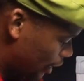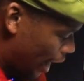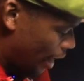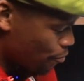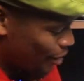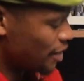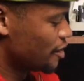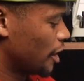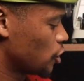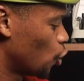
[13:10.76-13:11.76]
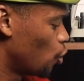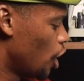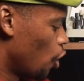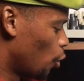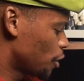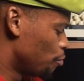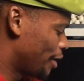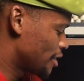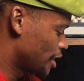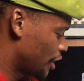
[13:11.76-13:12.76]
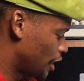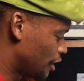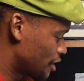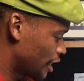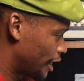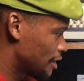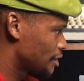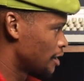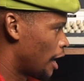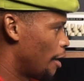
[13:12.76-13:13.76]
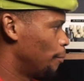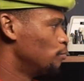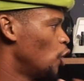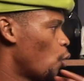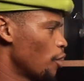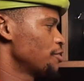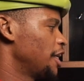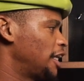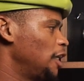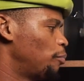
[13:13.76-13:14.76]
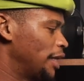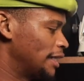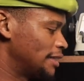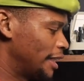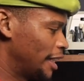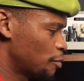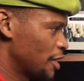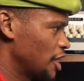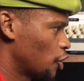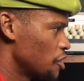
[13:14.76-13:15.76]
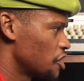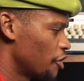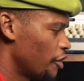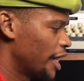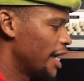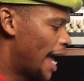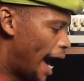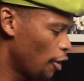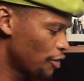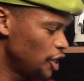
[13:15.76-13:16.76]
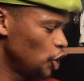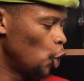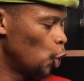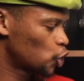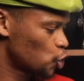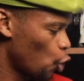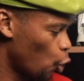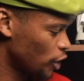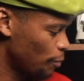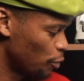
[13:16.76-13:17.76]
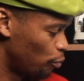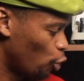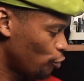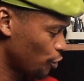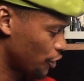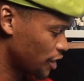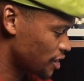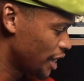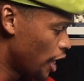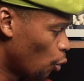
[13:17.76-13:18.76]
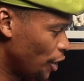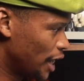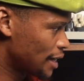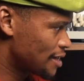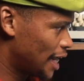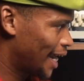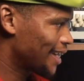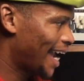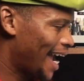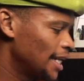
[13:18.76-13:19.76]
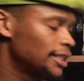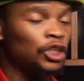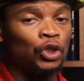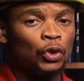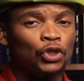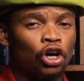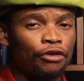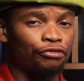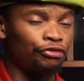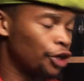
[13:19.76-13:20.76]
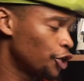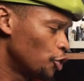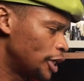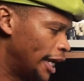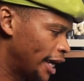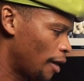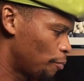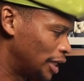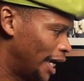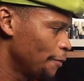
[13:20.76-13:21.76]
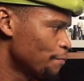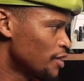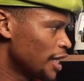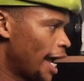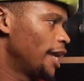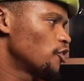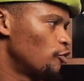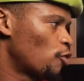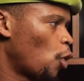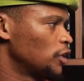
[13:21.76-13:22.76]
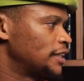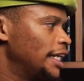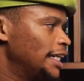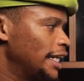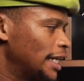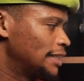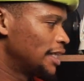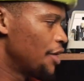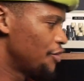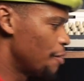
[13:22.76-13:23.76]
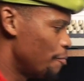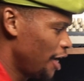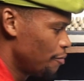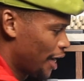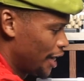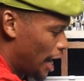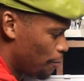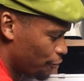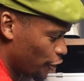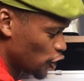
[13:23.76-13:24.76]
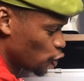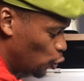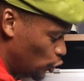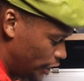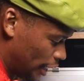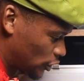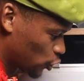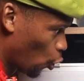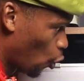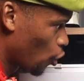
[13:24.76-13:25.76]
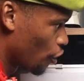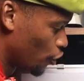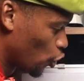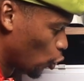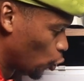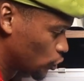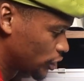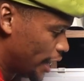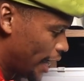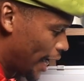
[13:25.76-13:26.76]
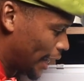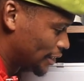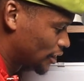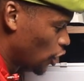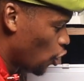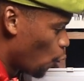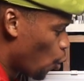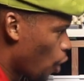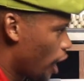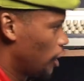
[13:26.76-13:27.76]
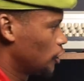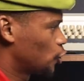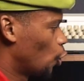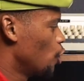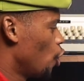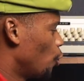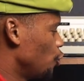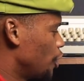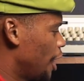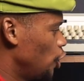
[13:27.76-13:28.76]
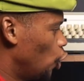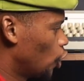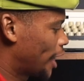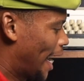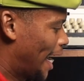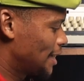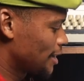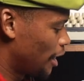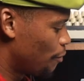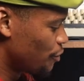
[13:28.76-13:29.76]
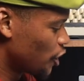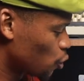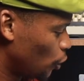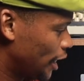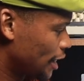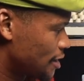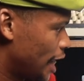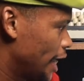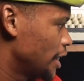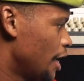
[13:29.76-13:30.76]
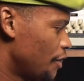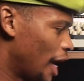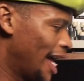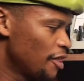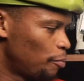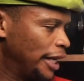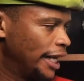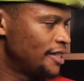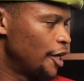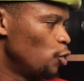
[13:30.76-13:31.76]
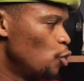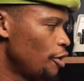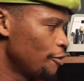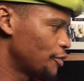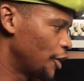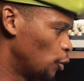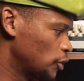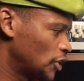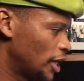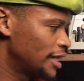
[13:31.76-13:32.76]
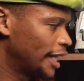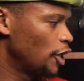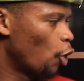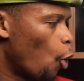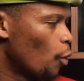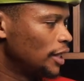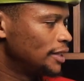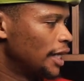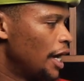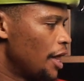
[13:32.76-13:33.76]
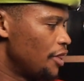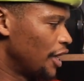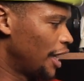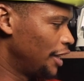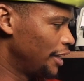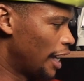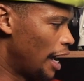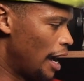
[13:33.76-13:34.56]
Guy Mbenza. So with Mbenza then, this is one of their key players then, especially considering how then he looks to hold up the ball for this Wydad side. And he's also got very good link-up play. And of course, then he is their main man up front who does score the goals as well. So when you then look at this Wydad side, there are the players then who, if they don't start, they can always then